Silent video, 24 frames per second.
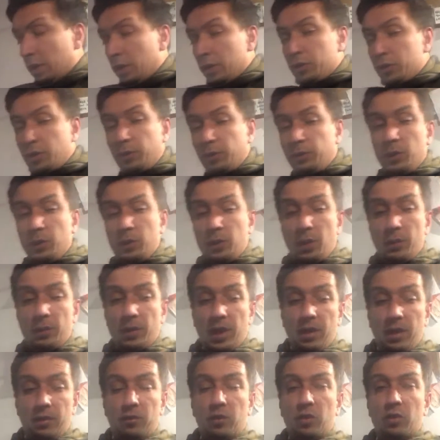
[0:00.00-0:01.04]
So if you don't
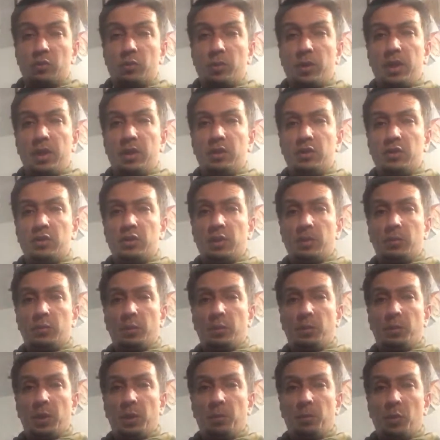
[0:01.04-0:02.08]
have good relationships
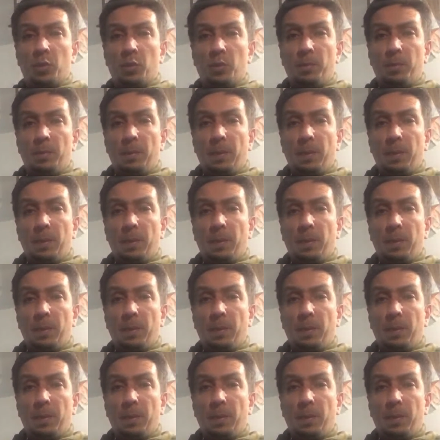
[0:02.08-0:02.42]
with people